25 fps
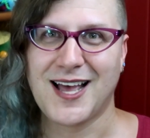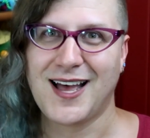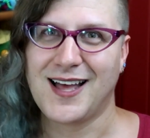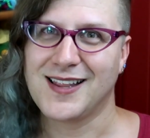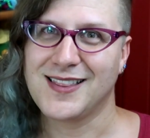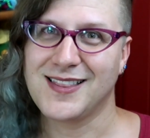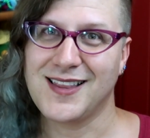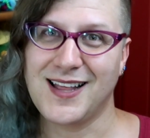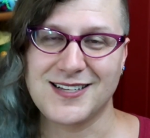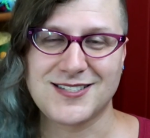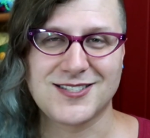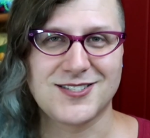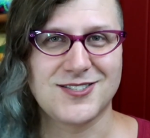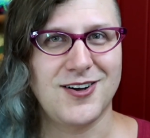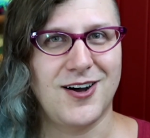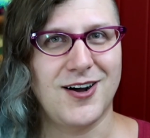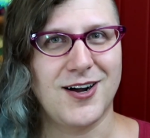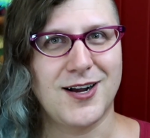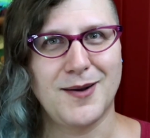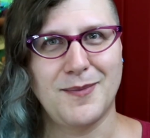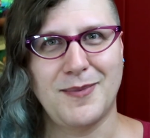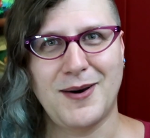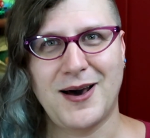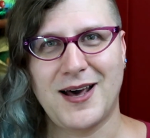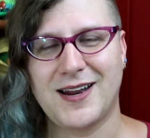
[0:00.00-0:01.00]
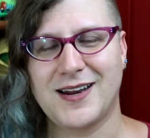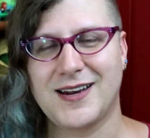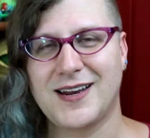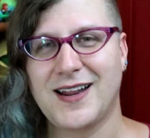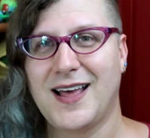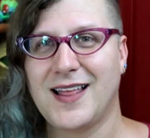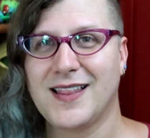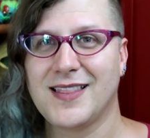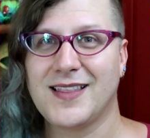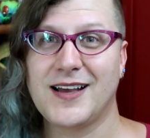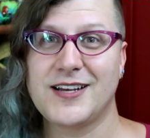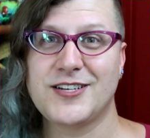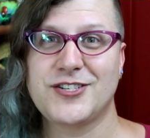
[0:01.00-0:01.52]
Let's talk about it.
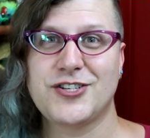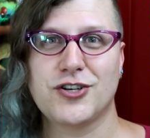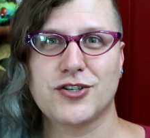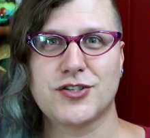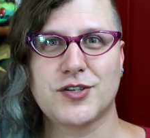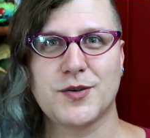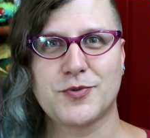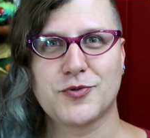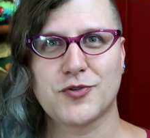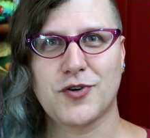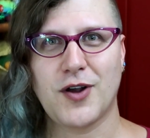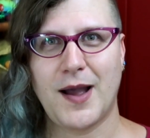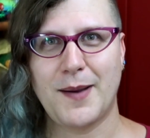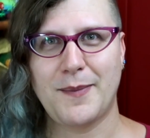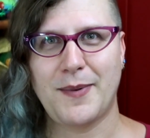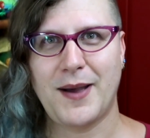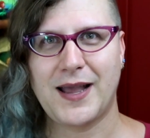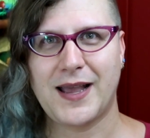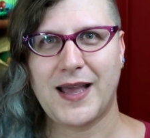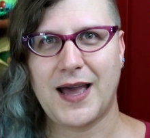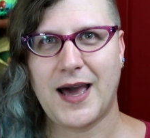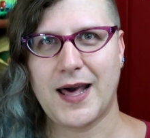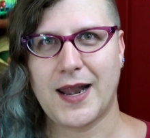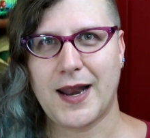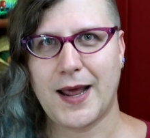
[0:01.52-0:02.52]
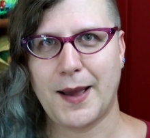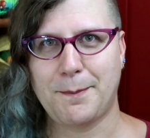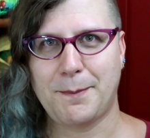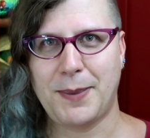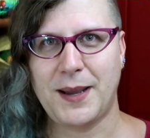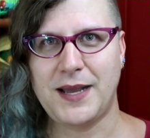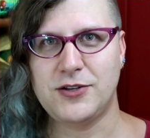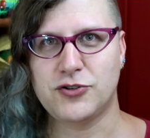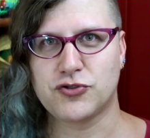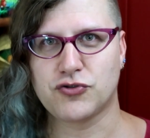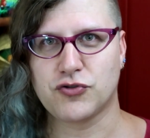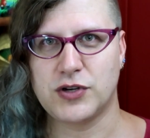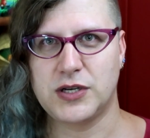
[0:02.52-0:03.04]
Like, share, subscribe. I got a
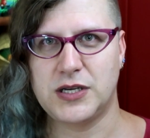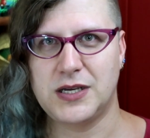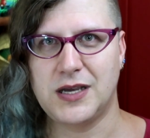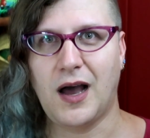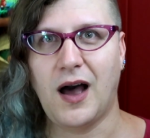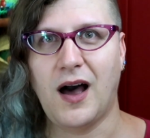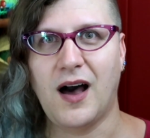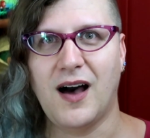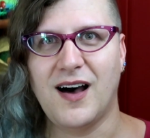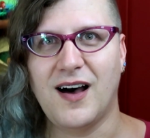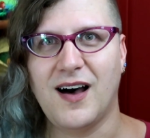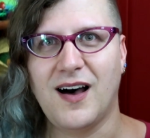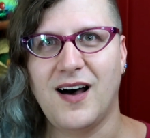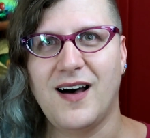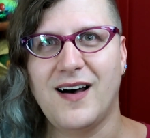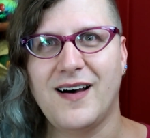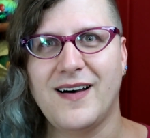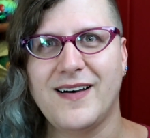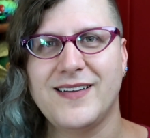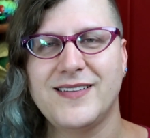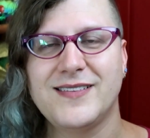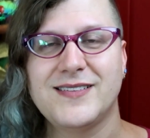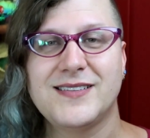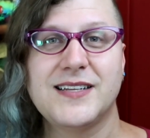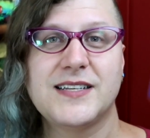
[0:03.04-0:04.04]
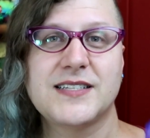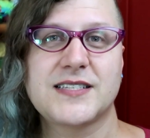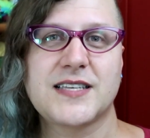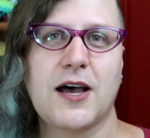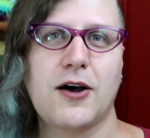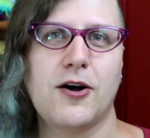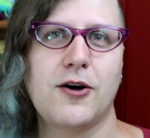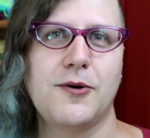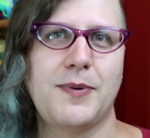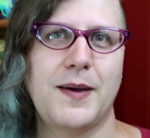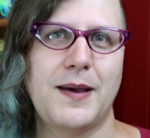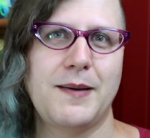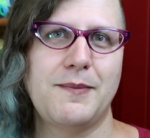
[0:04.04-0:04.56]
Patreon. It's
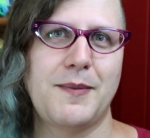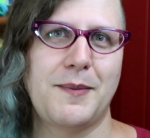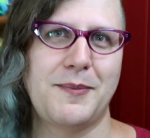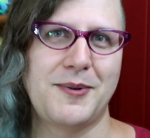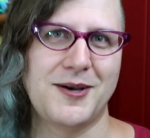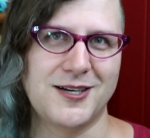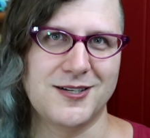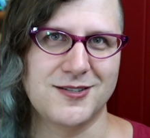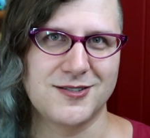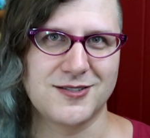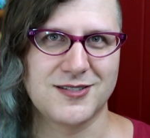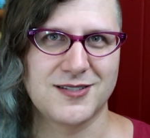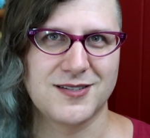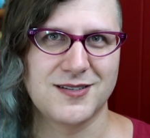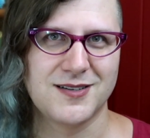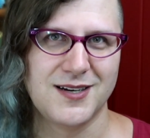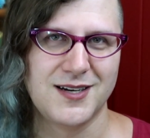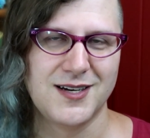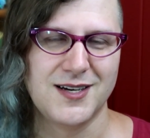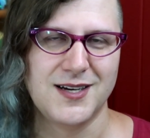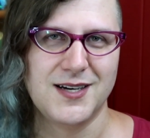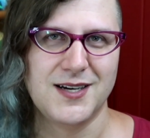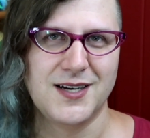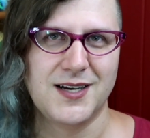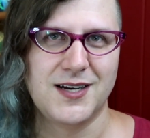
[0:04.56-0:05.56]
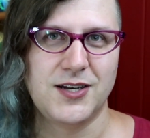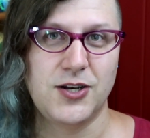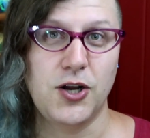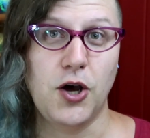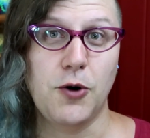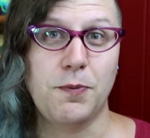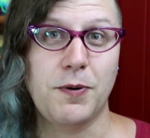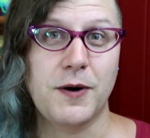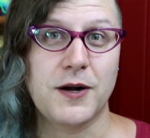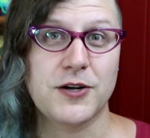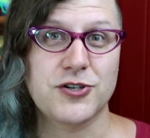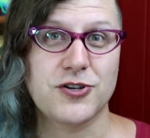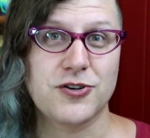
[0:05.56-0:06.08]
how I pay my bills. No
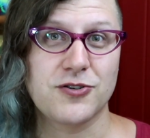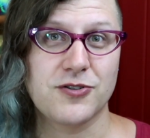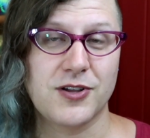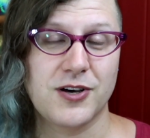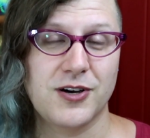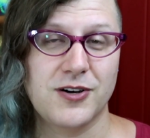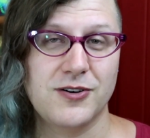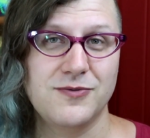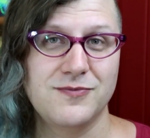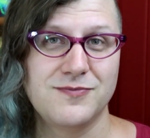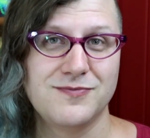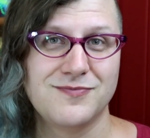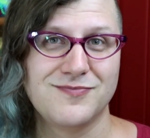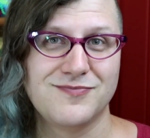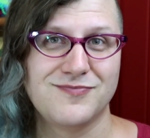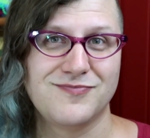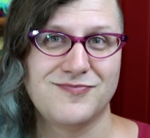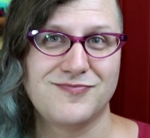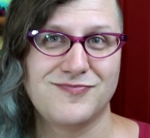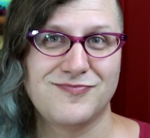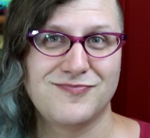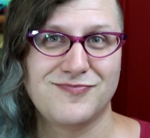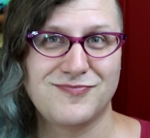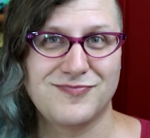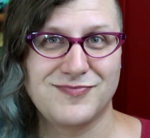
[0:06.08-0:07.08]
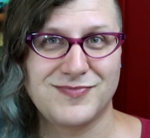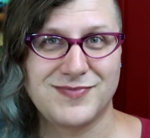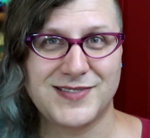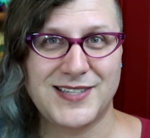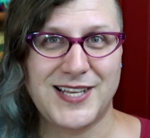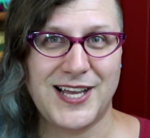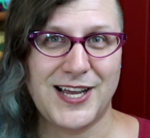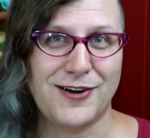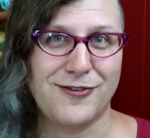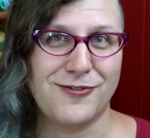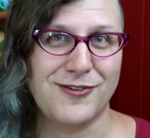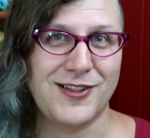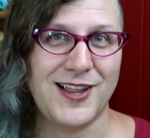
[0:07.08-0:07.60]
pressure, though.
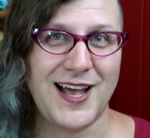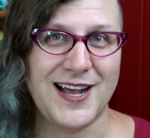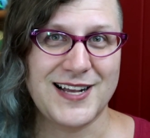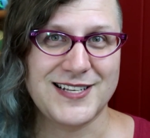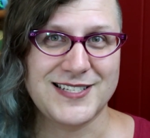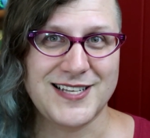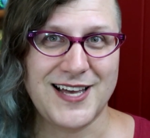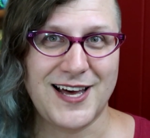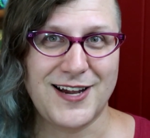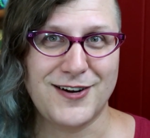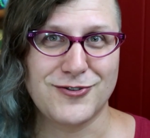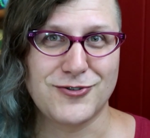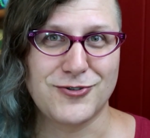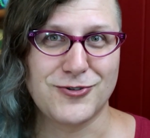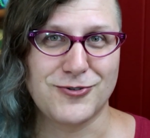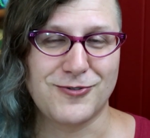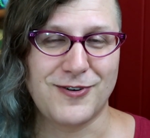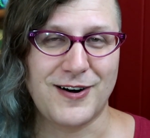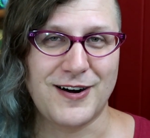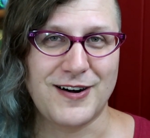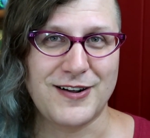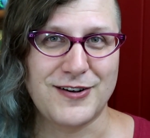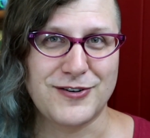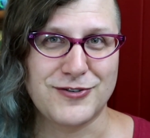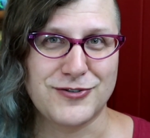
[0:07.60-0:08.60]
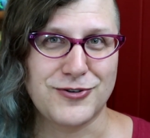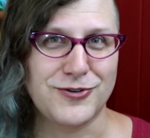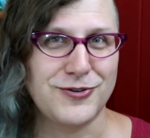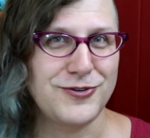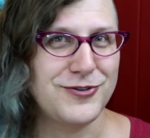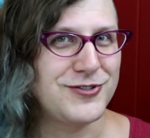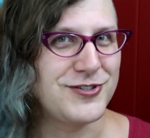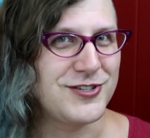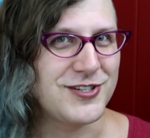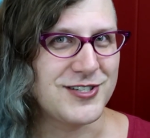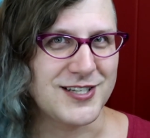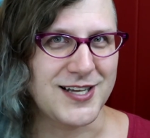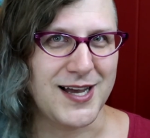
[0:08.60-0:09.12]
Take a relaxed attitude around here so you
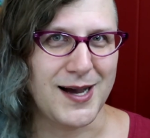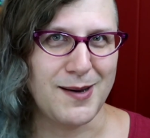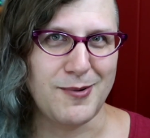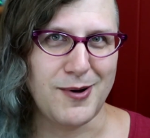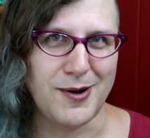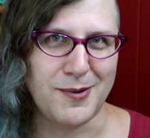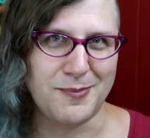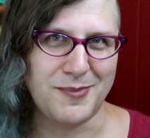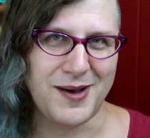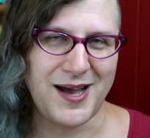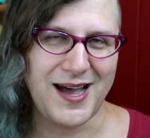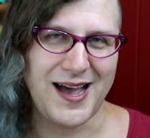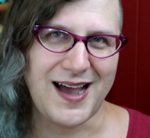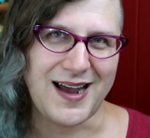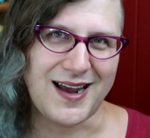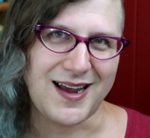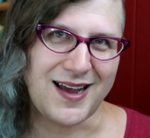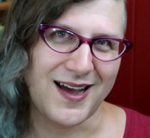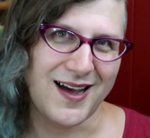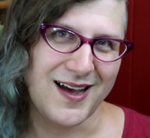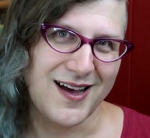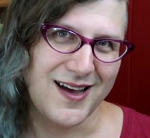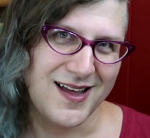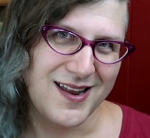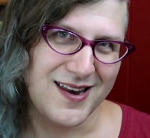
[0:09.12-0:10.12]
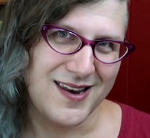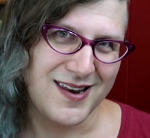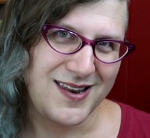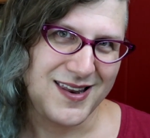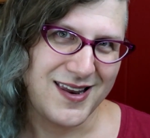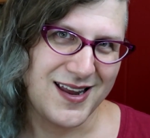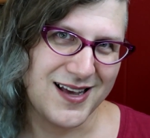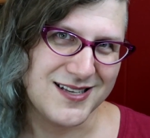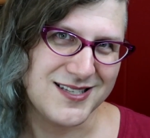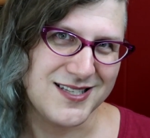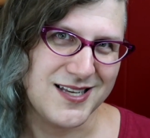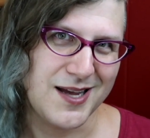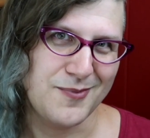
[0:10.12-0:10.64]
can just come on back
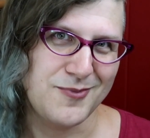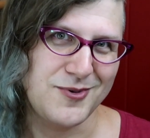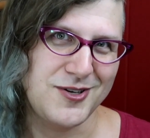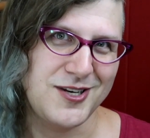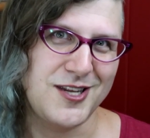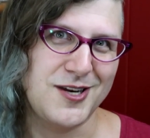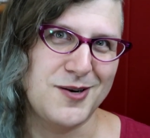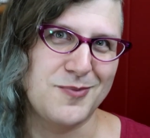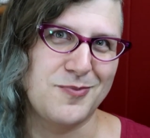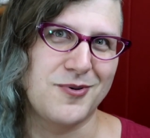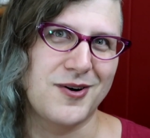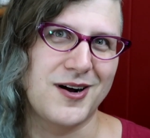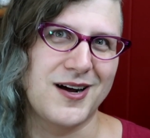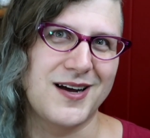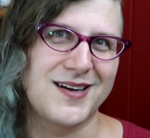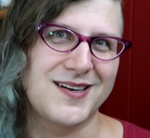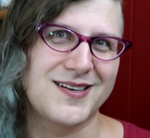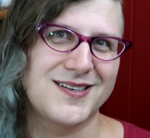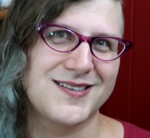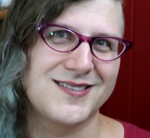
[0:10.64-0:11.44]
next time you need a break.